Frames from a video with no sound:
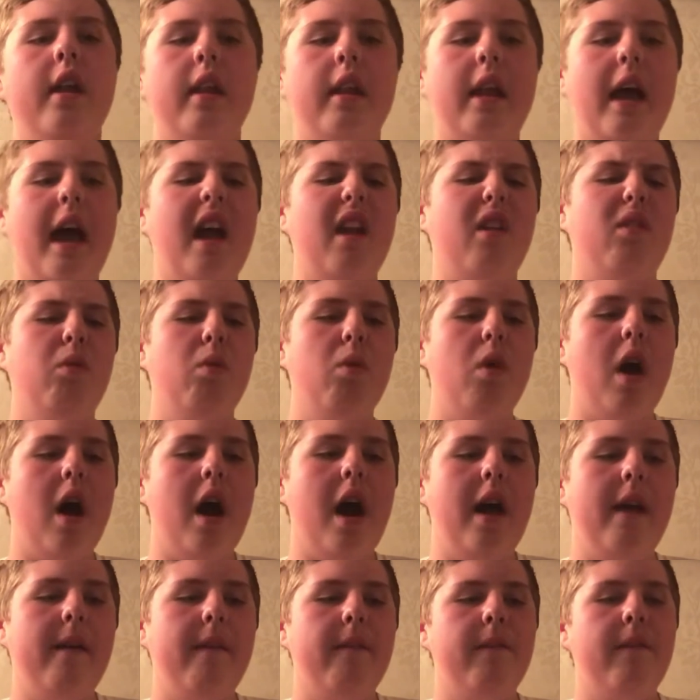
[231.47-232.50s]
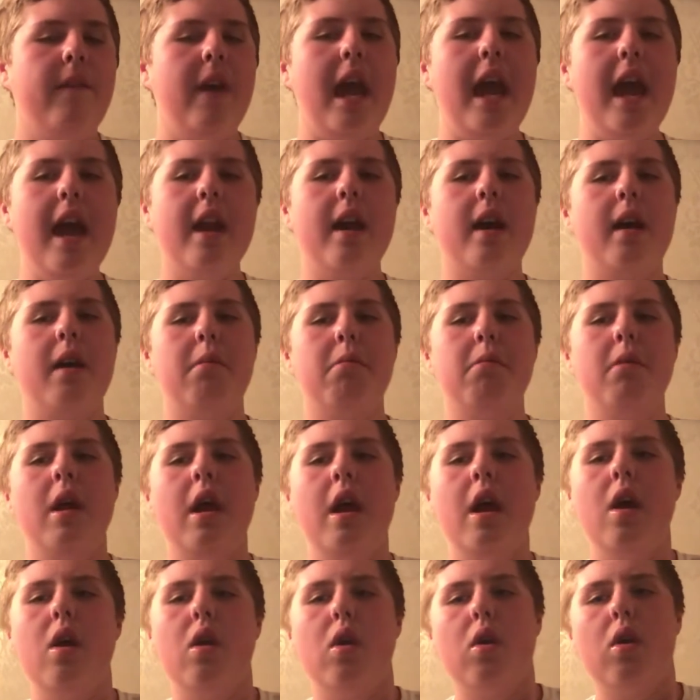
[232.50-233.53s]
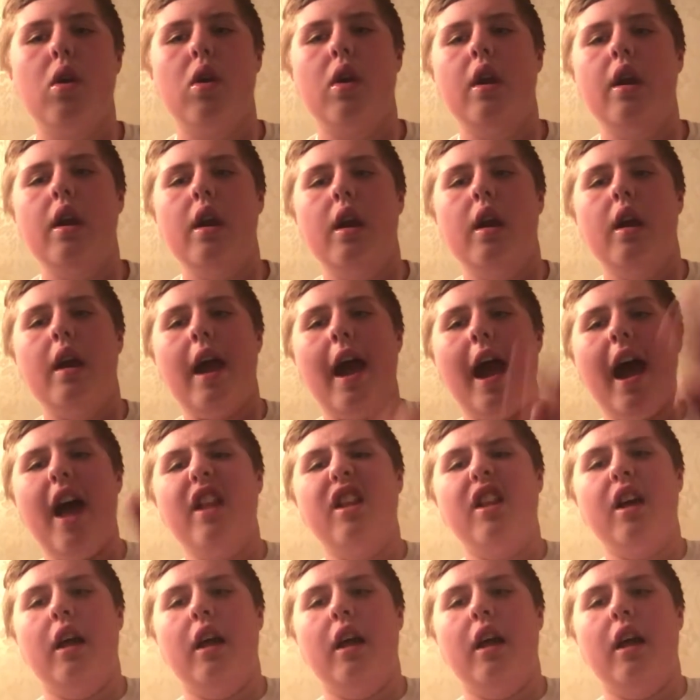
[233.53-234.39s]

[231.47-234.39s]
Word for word: That's why Phantom has